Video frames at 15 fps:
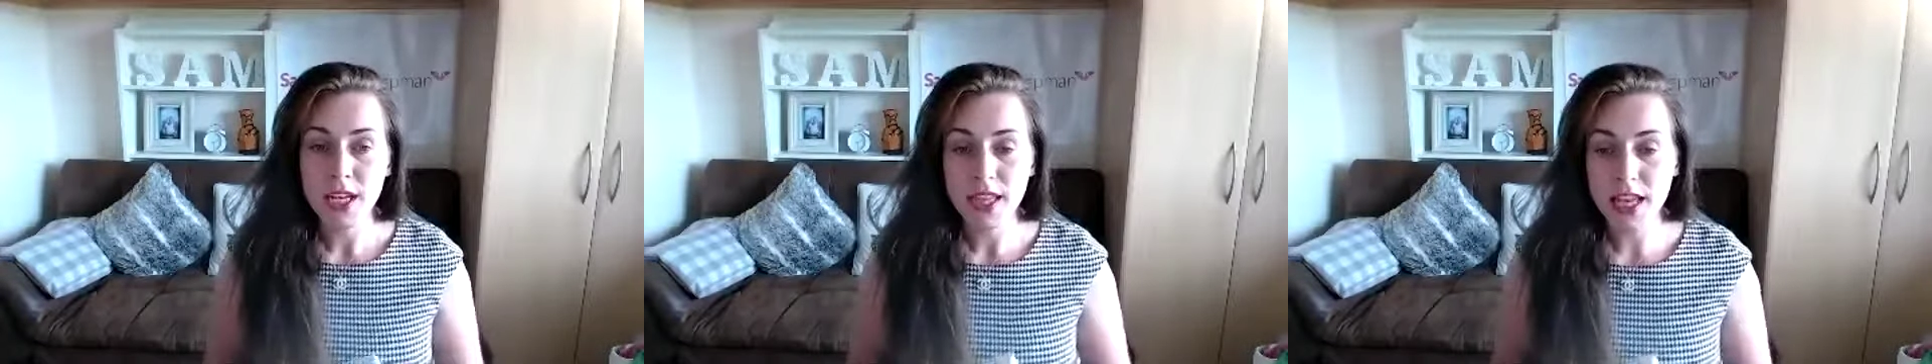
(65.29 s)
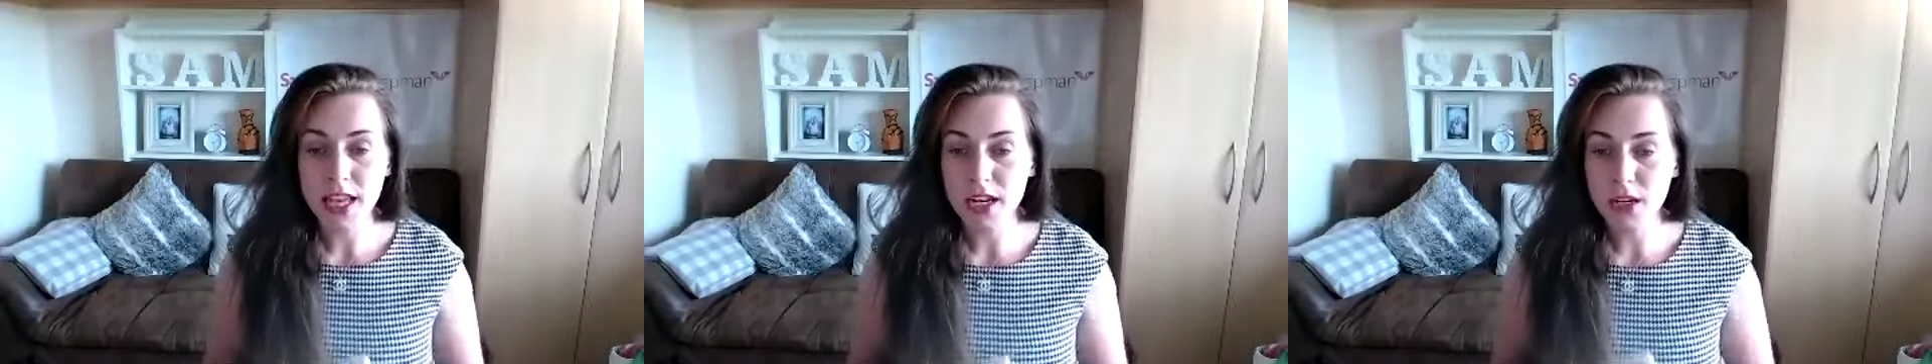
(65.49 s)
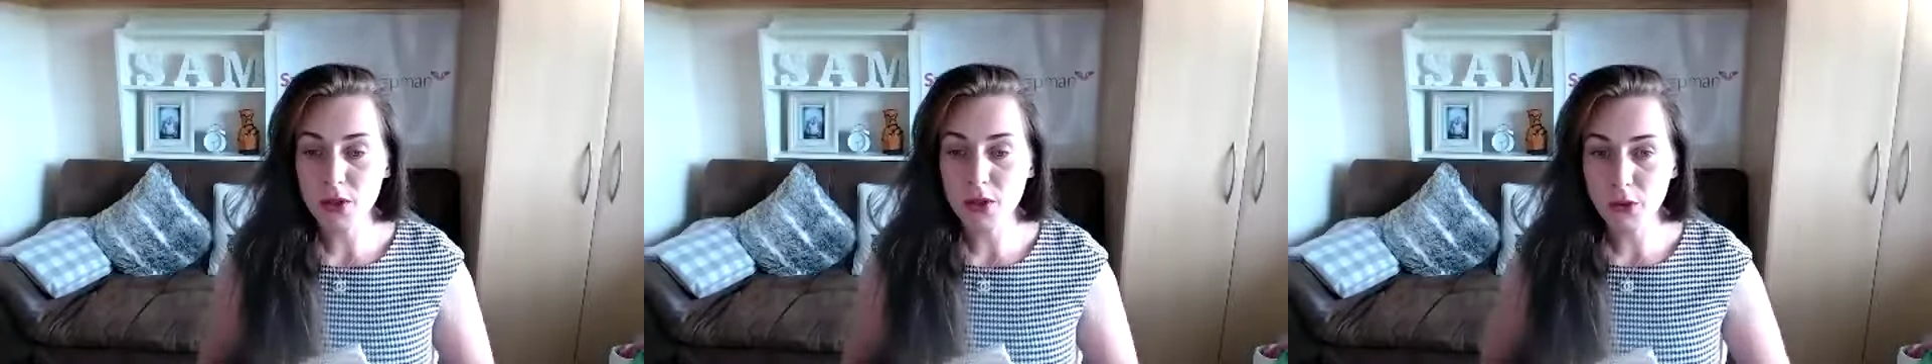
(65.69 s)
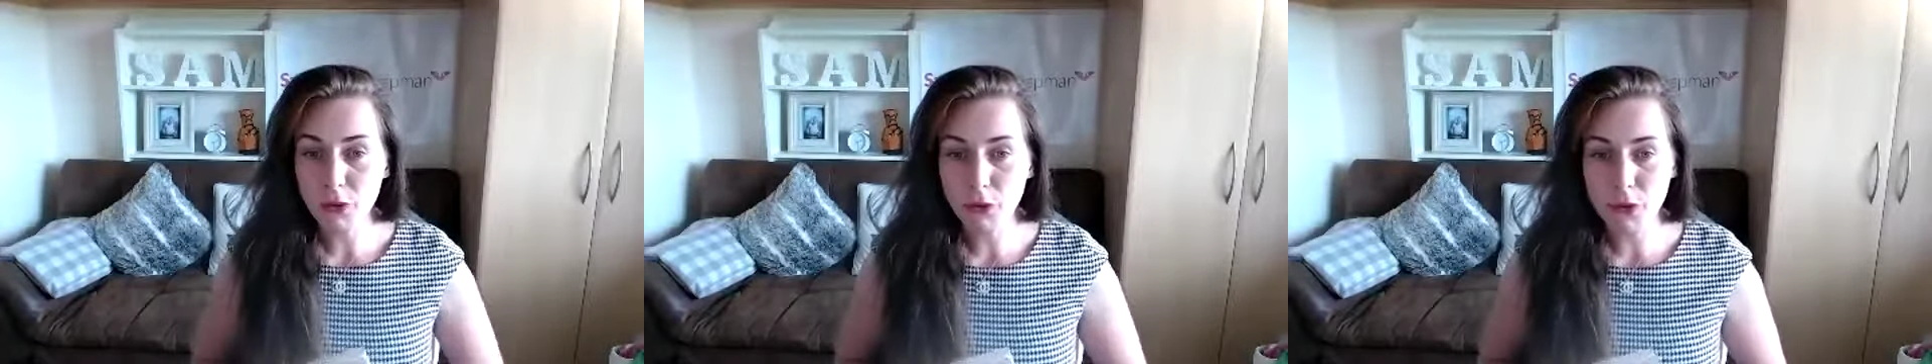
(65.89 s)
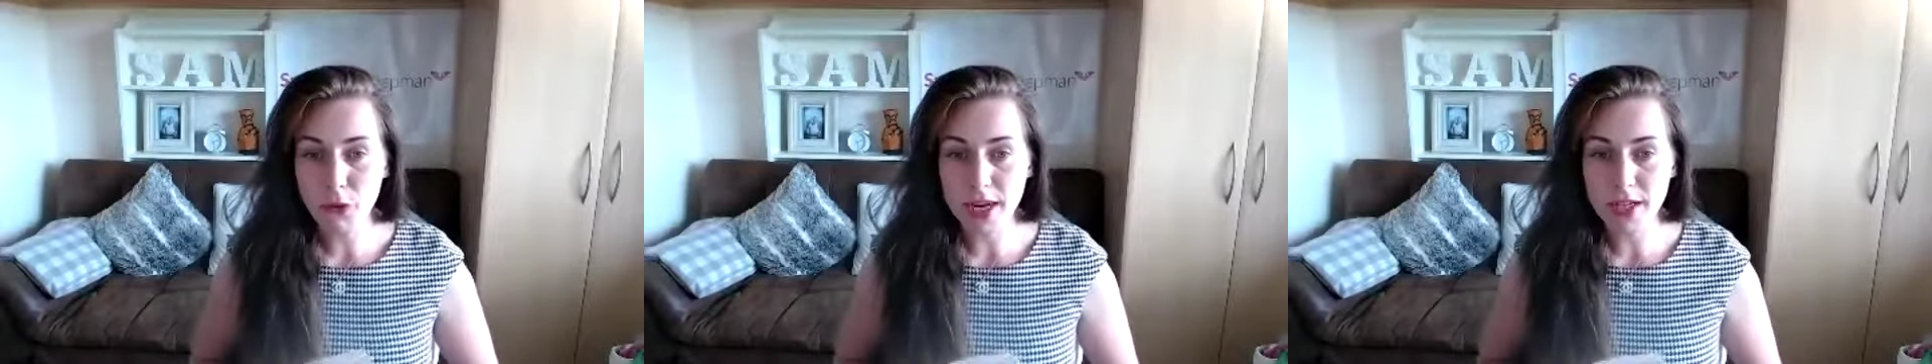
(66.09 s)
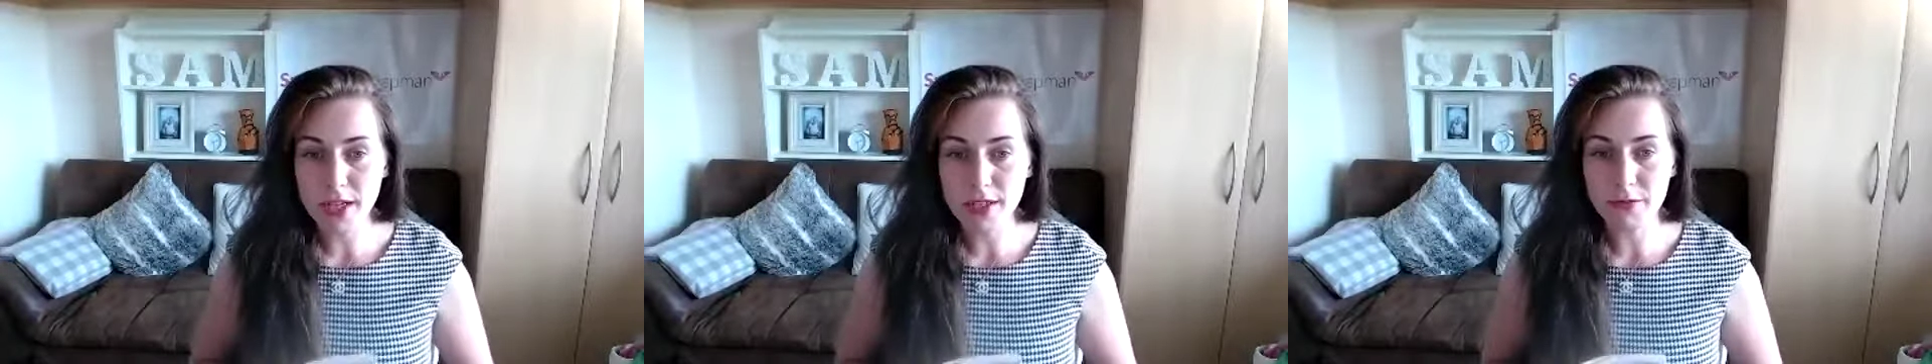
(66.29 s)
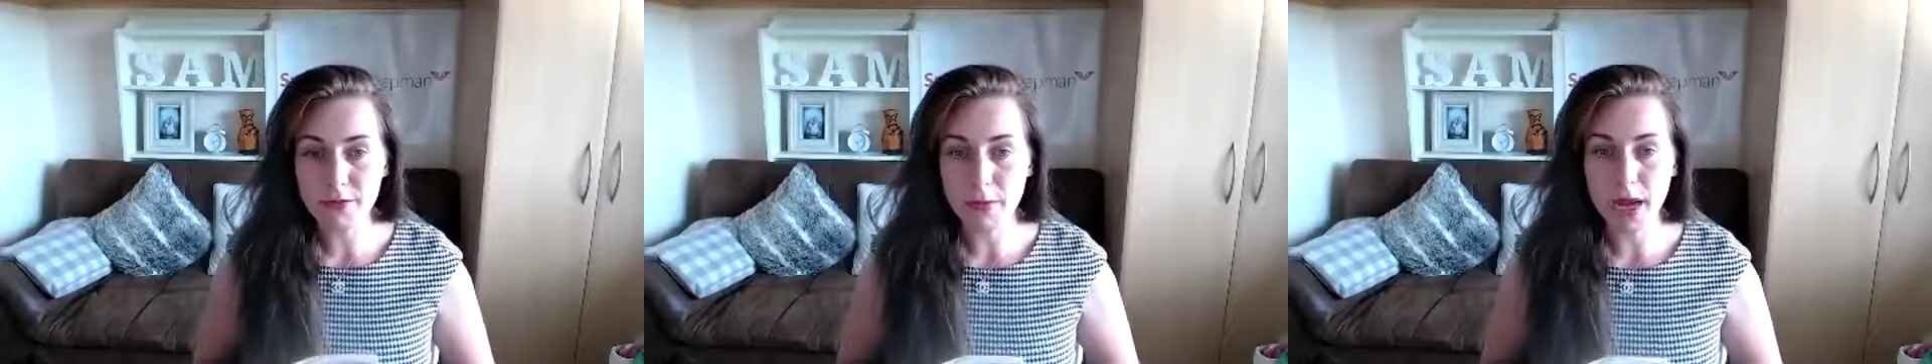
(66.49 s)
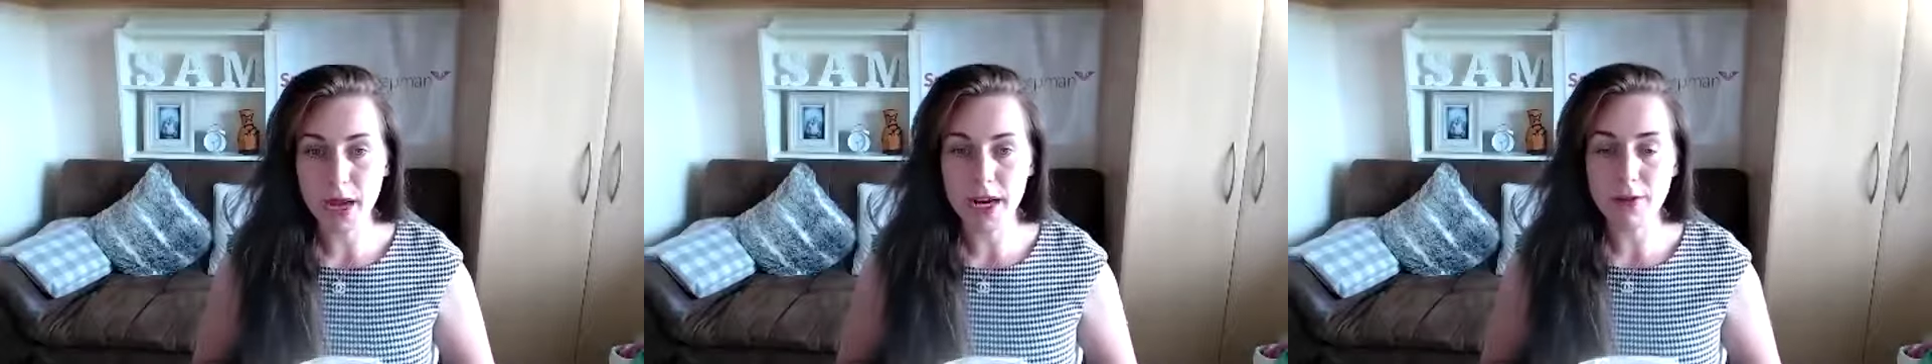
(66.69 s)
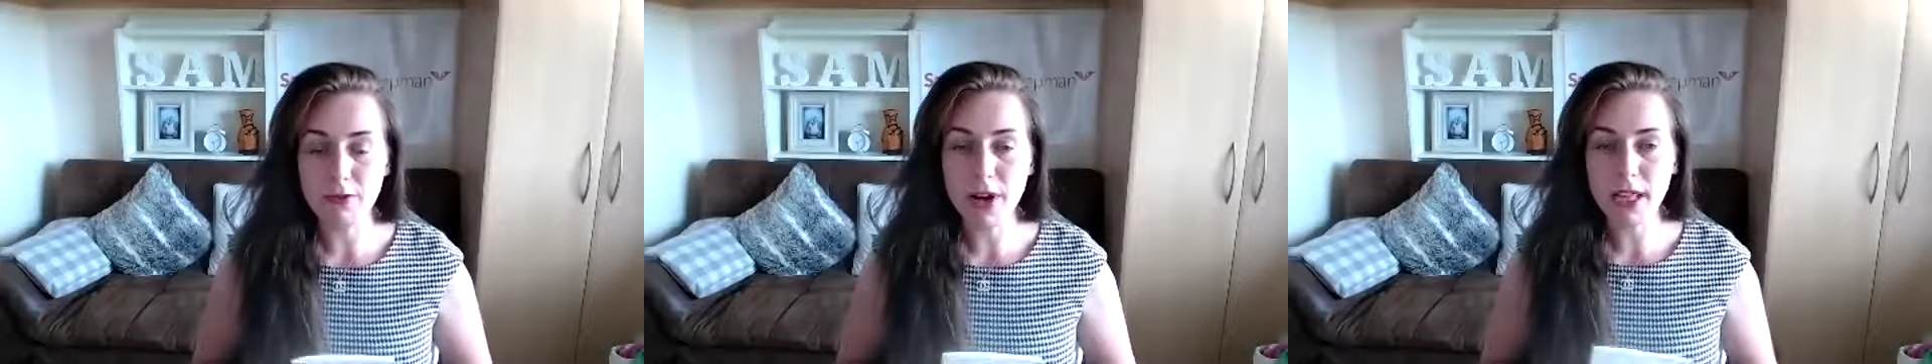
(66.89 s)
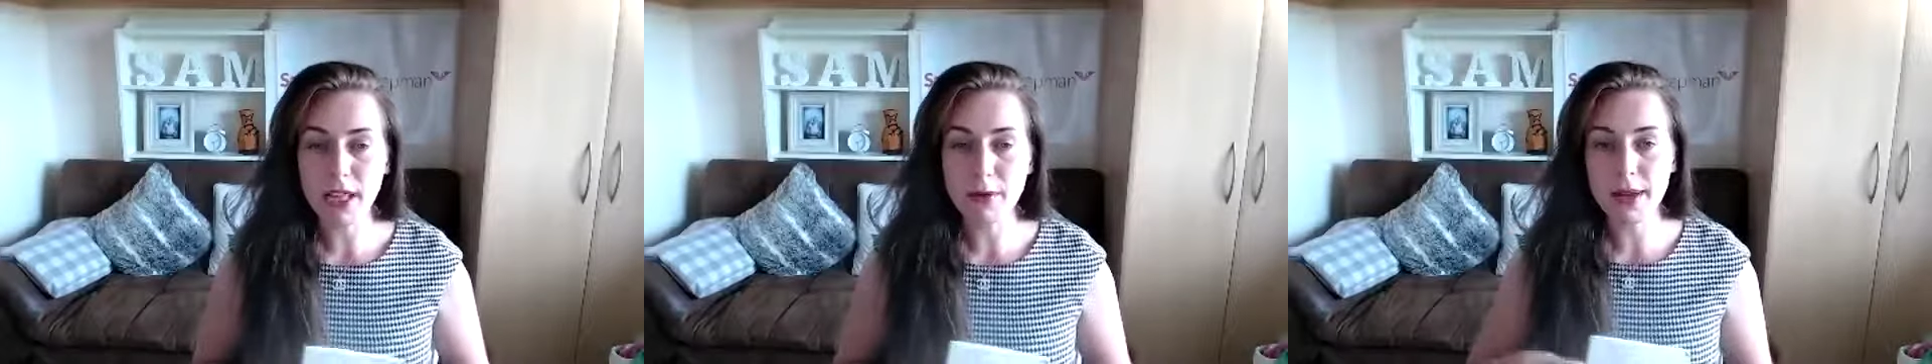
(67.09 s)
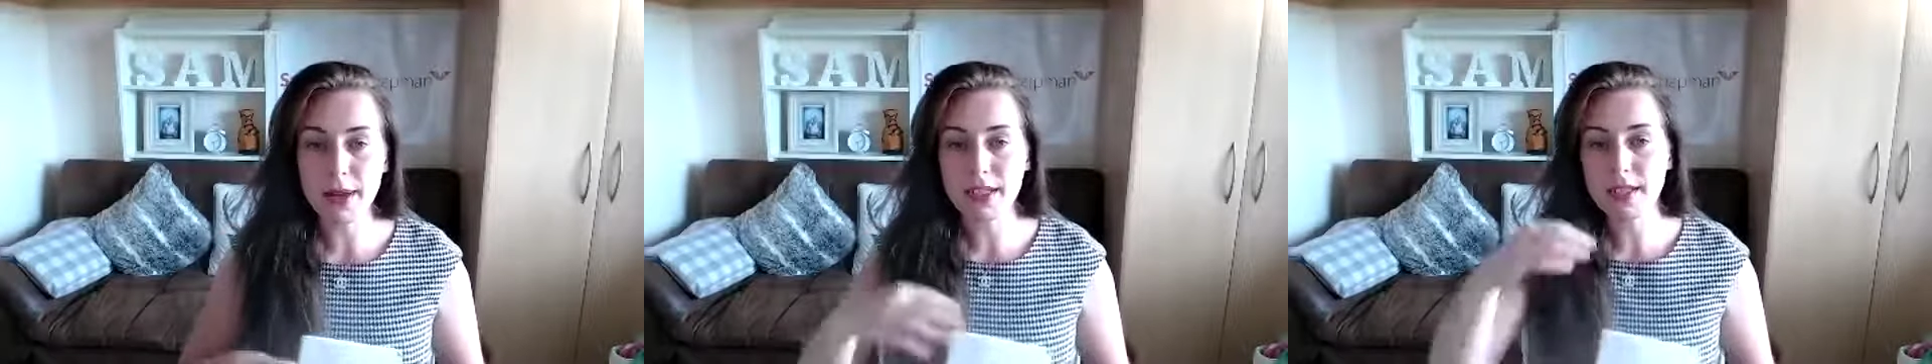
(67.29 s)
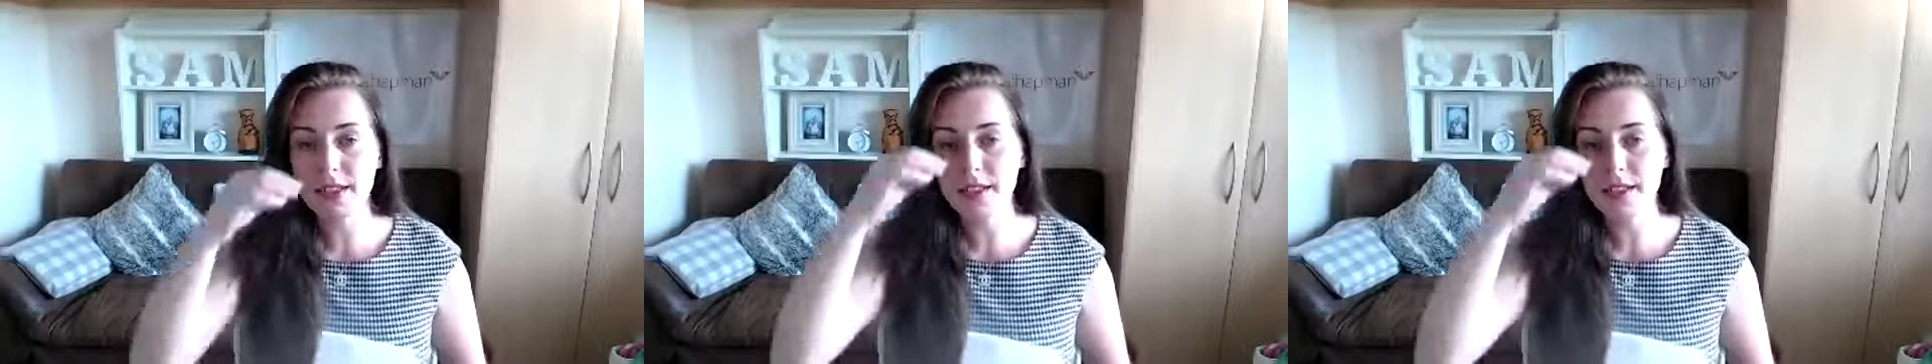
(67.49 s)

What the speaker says: Then a good friend of mine recommended